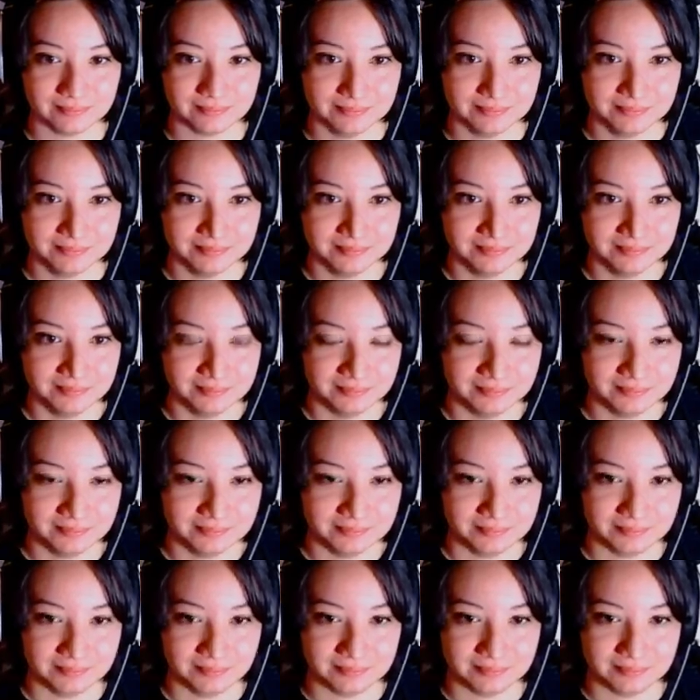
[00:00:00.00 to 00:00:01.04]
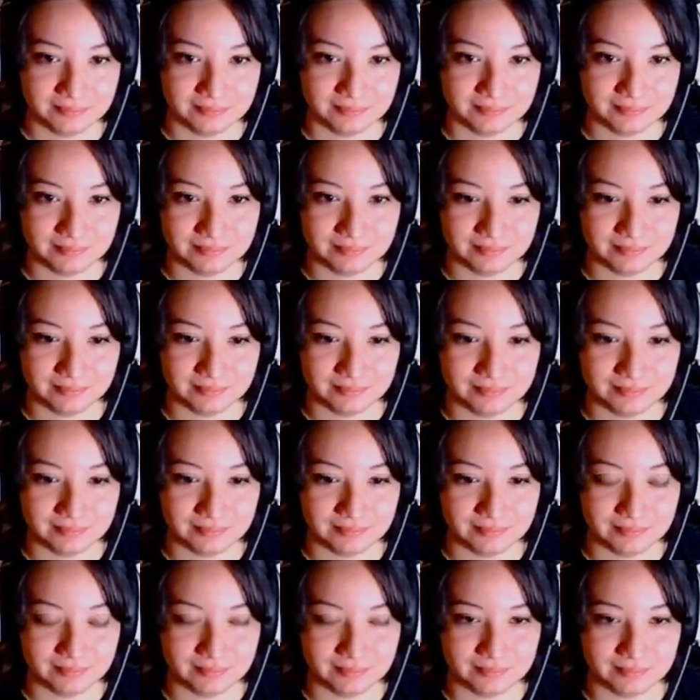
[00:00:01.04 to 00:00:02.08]
Find the
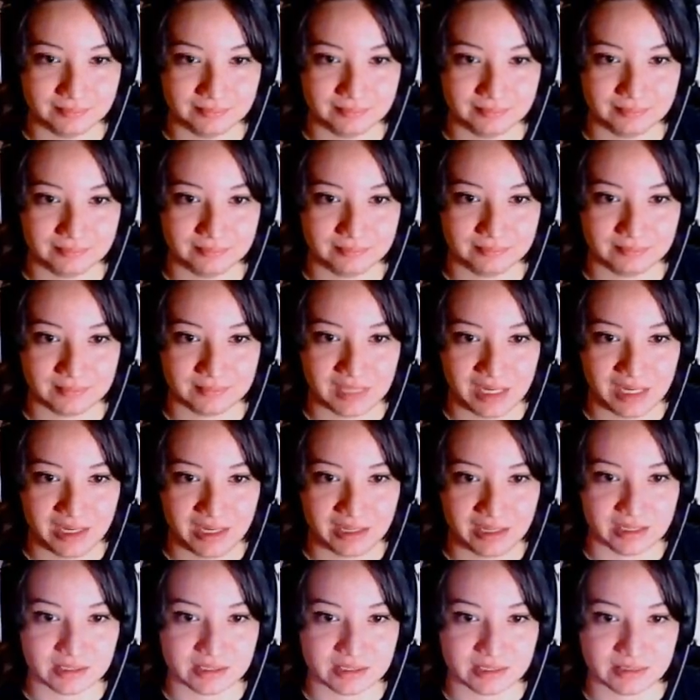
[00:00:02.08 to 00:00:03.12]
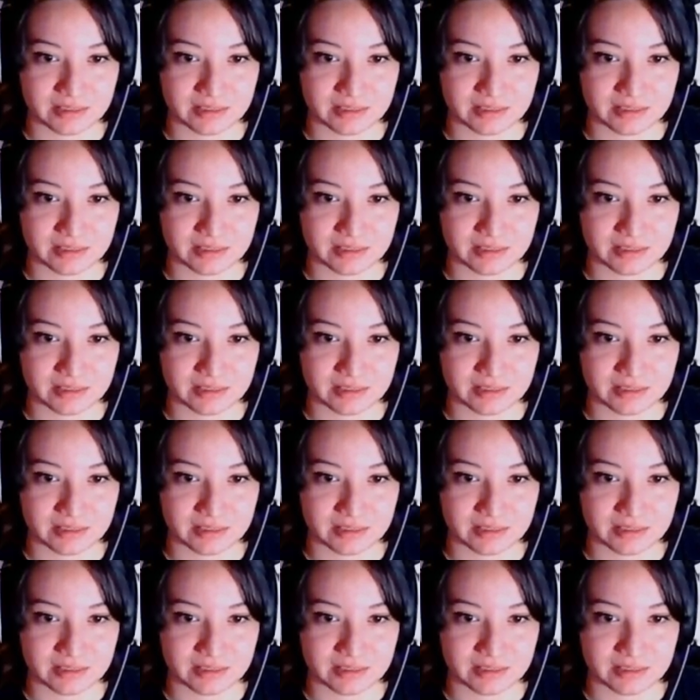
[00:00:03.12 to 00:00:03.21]
eggs. Eggs?